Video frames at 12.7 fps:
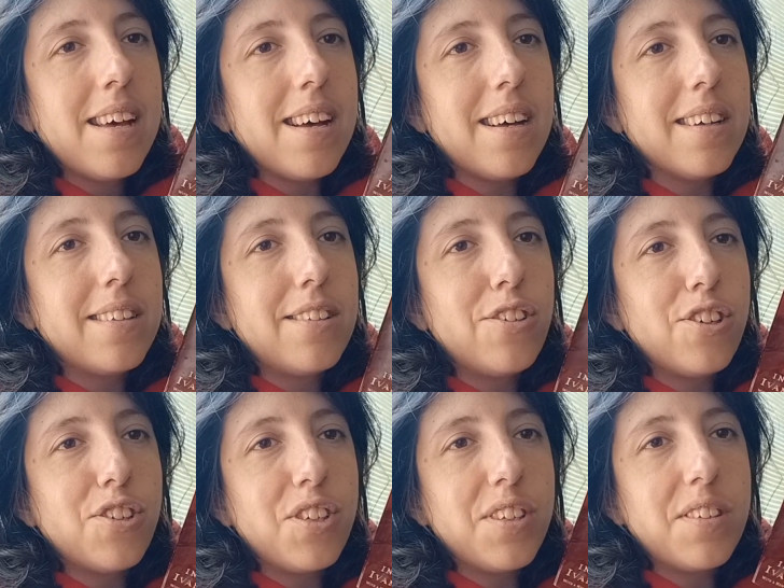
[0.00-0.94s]
uh,
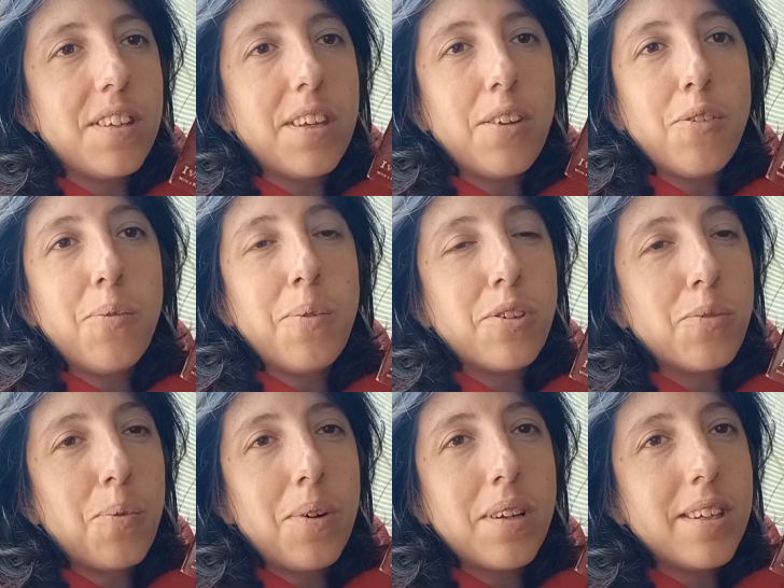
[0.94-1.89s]
just to see which
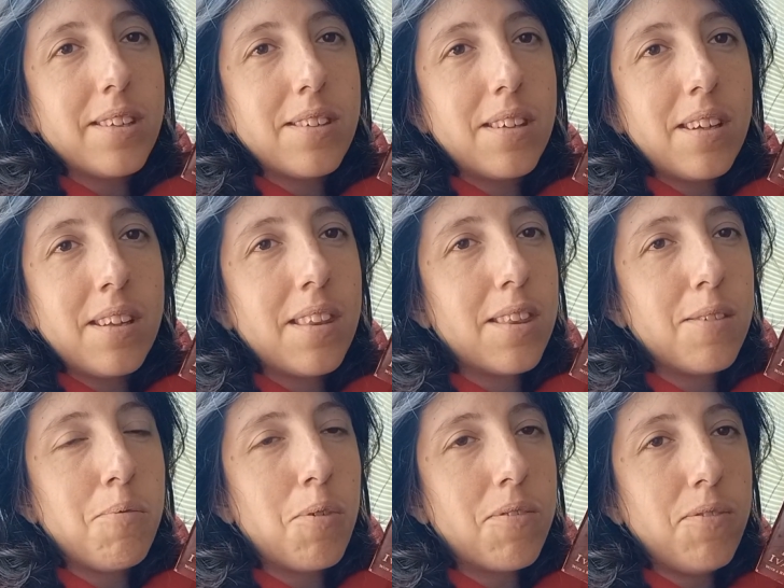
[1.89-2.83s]
one is the
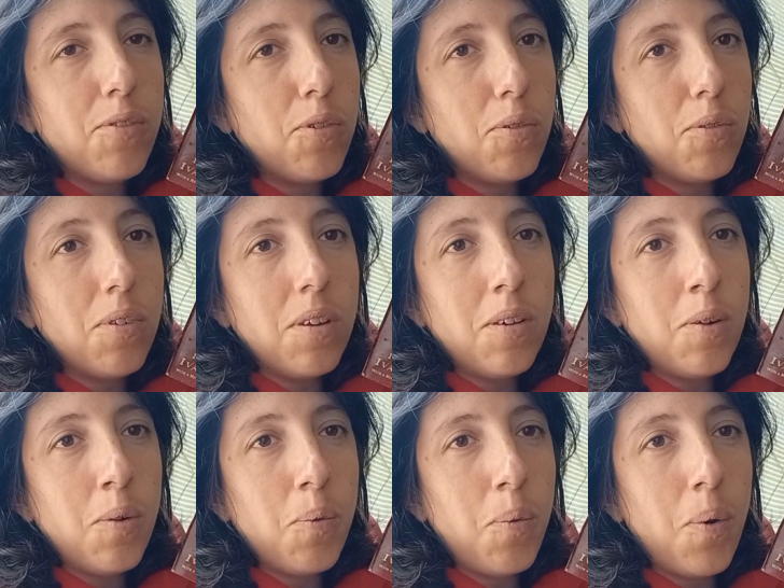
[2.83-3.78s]
more full
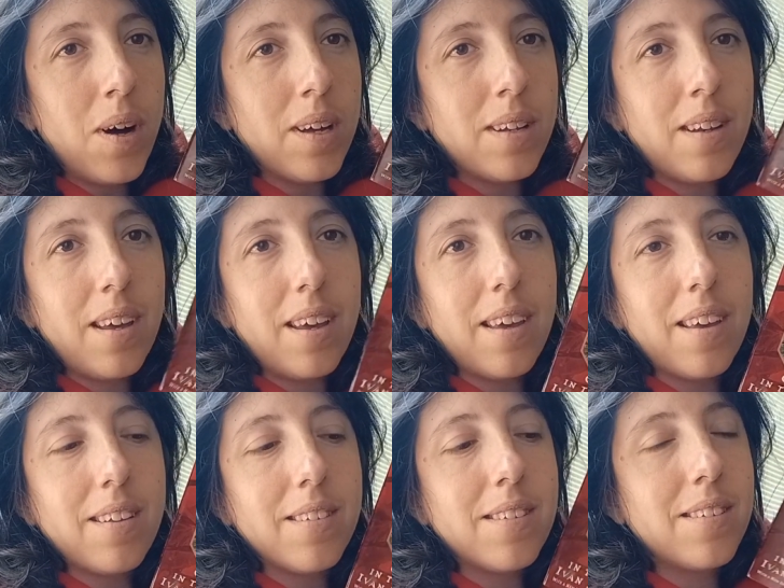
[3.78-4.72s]
one
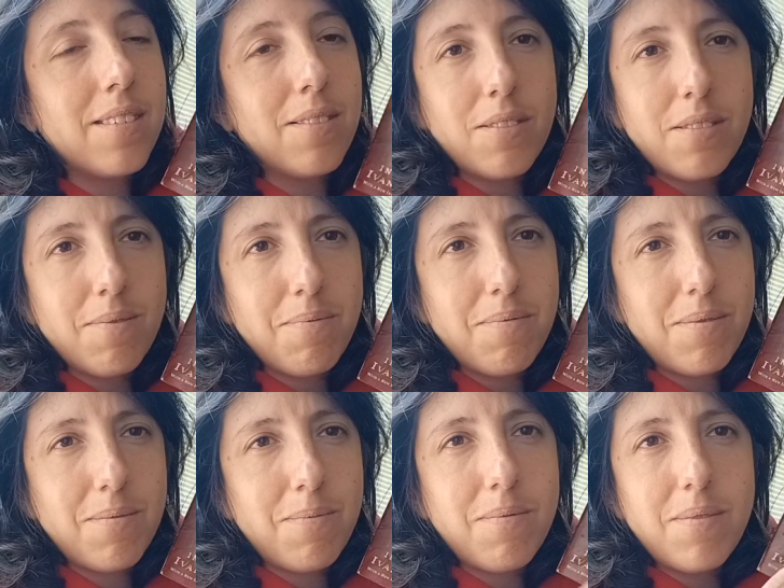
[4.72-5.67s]
and
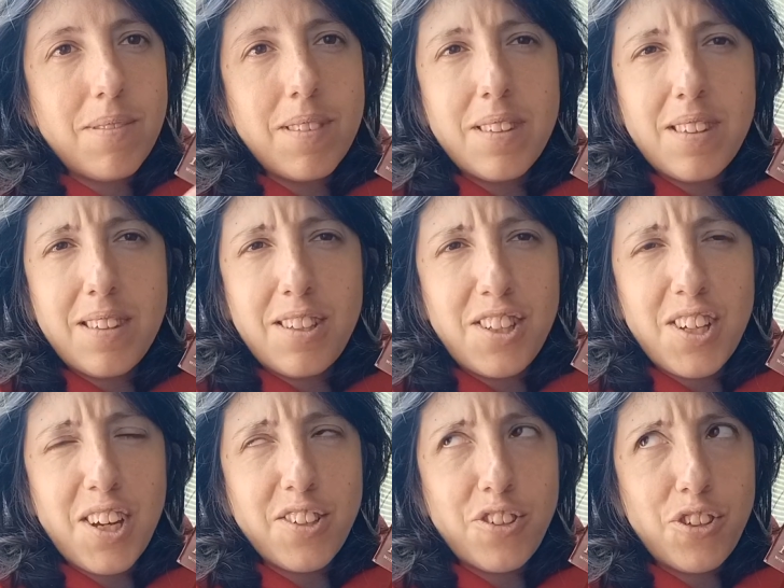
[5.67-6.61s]

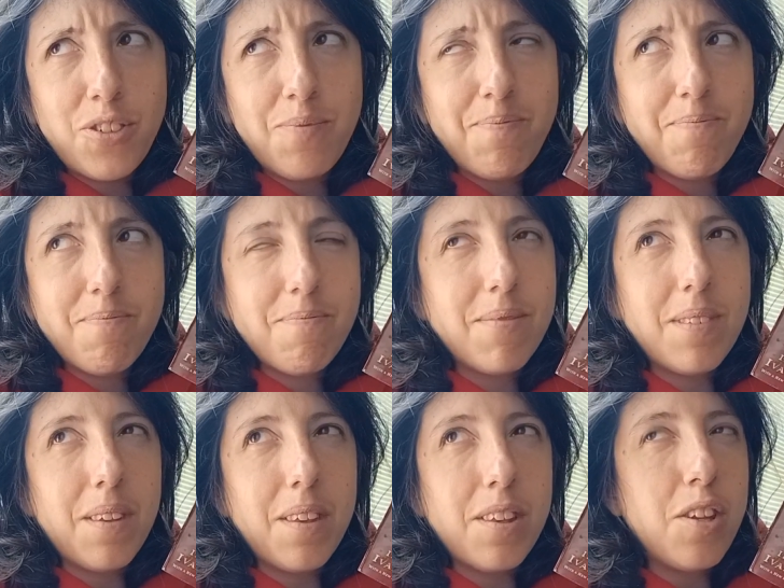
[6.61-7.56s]
such.
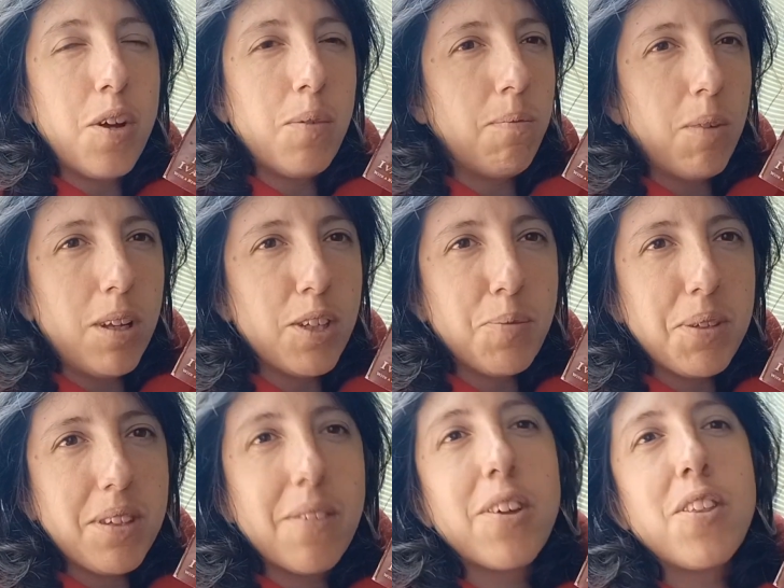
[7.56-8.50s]
No really
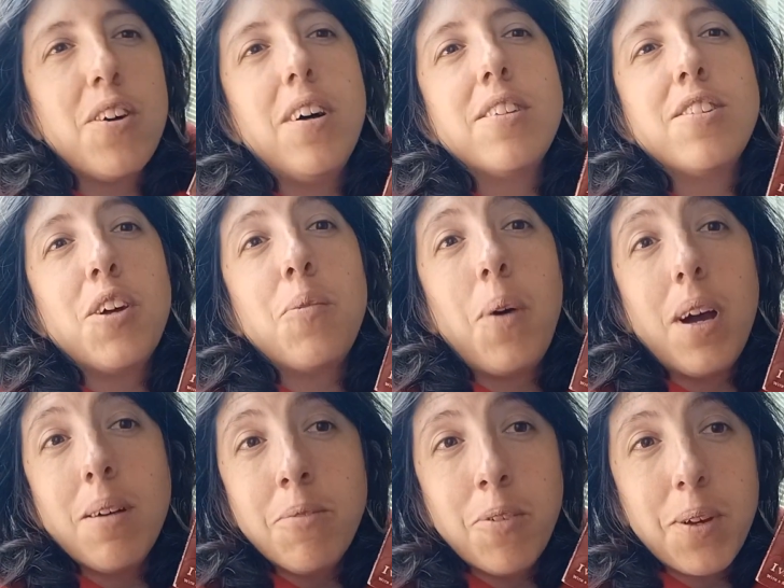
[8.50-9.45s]
specific thoughts on why
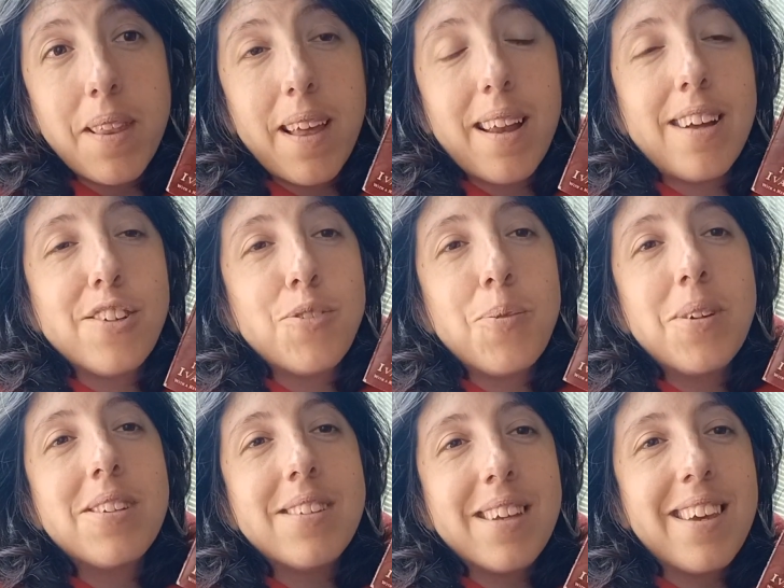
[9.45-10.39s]
I'm doing that. I just want
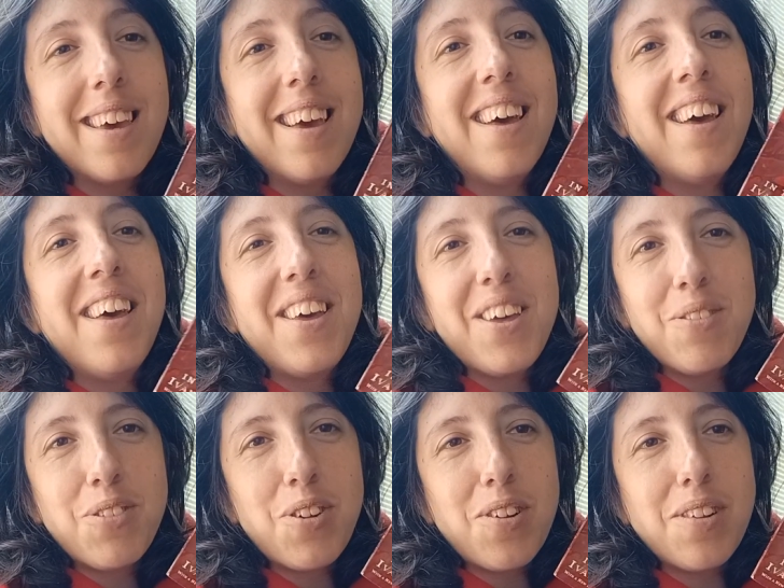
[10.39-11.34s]
to see
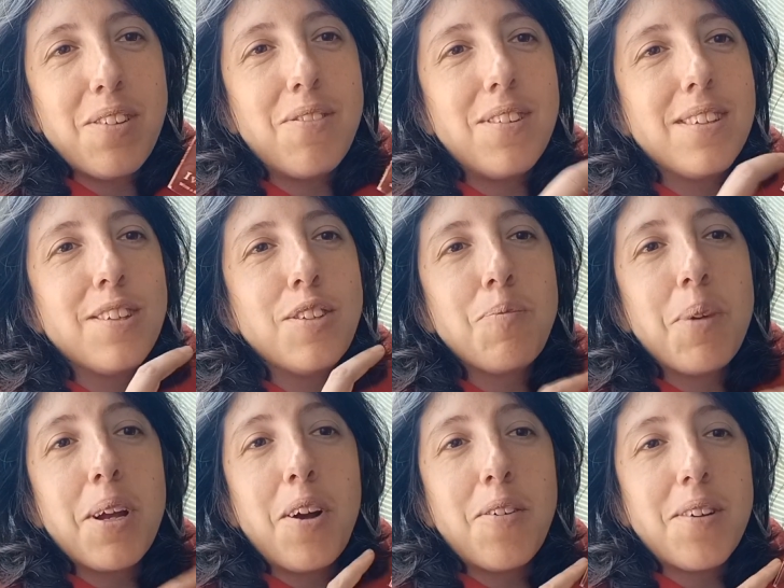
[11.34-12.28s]
if there are differences, but
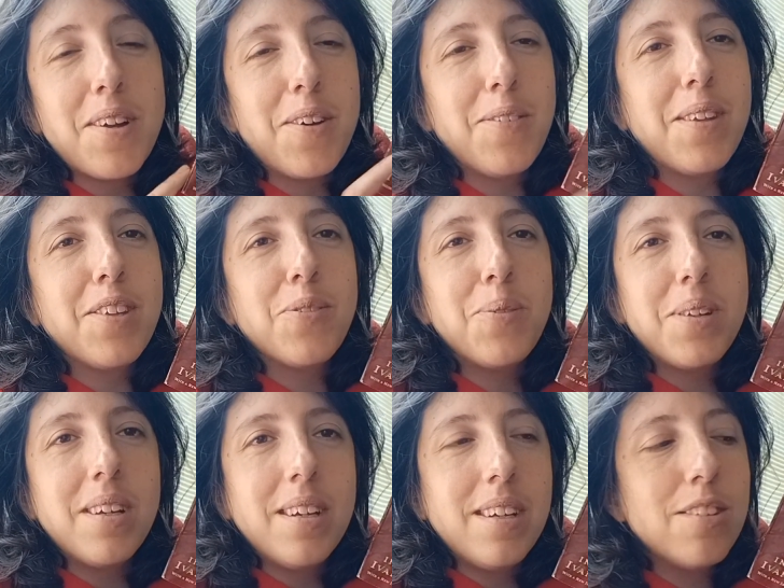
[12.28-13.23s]
I already own this
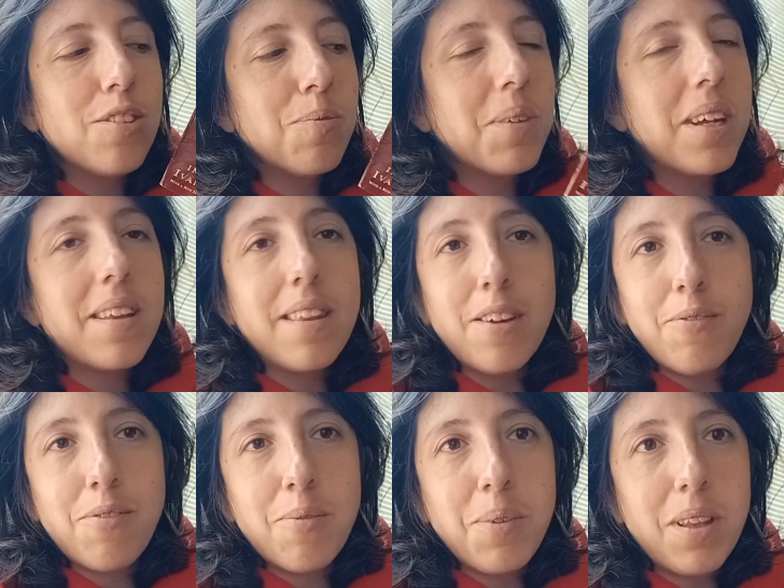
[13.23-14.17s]
one. So I'm getting that one
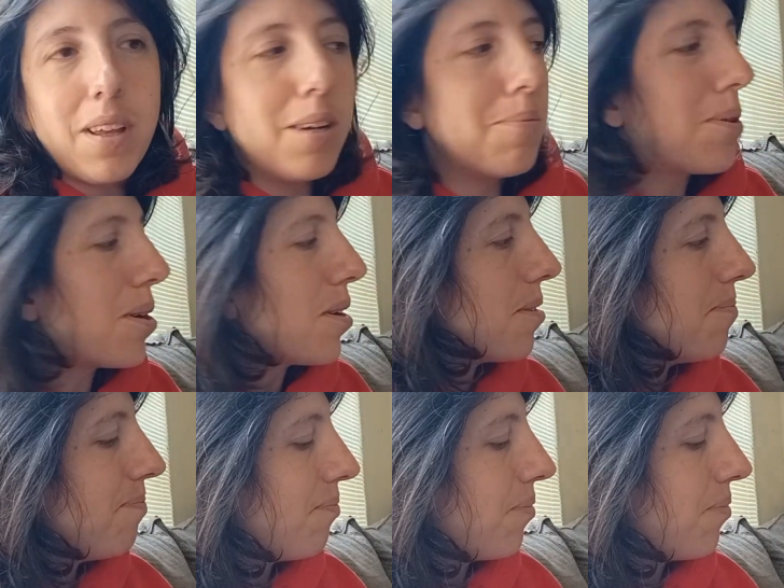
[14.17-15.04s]
from the library.